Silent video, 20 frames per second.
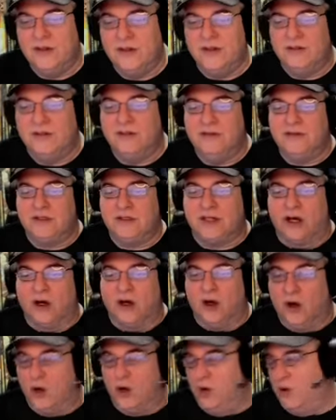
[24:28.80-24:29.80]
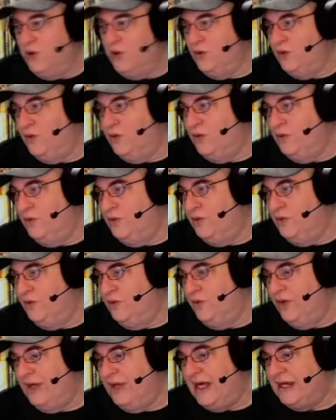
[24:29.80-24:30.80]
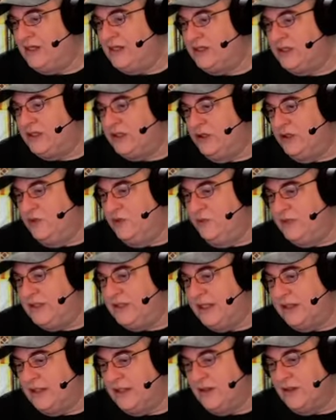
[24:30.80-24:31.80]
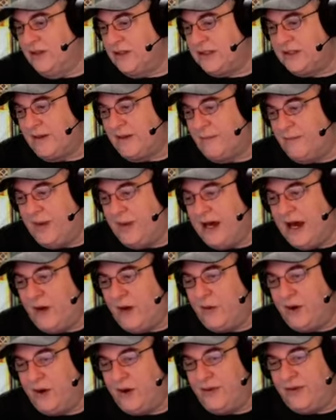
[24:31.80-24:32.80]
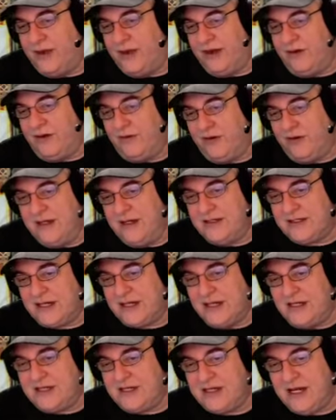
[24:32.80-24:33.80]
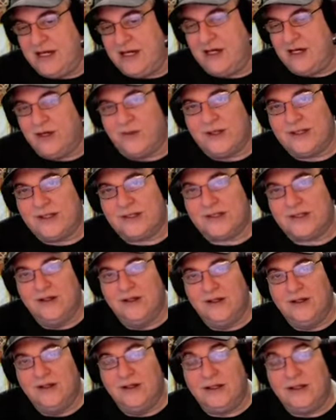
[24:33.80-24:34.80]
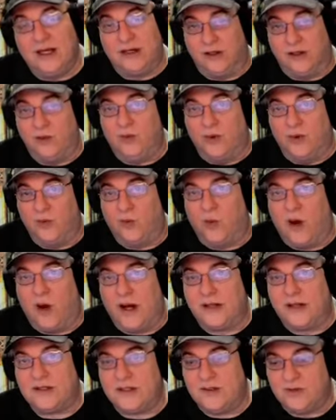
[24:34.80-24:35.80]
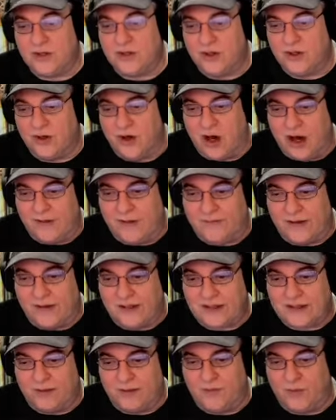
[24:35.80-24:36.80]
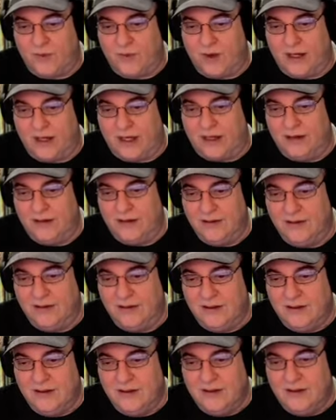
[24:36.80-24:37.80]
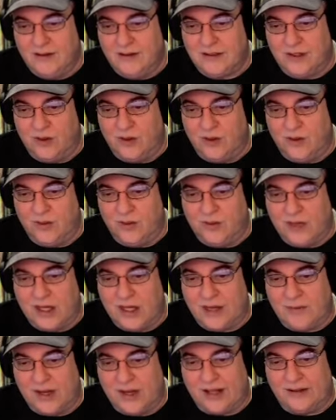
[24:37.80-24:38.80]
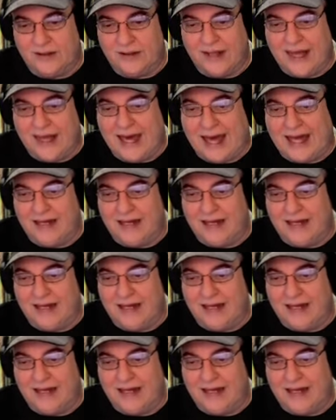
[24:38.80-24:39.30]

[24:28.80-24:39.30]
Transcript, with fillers: So that assumes that there is some power that is continuous that you would want to turn off at some point. So think about that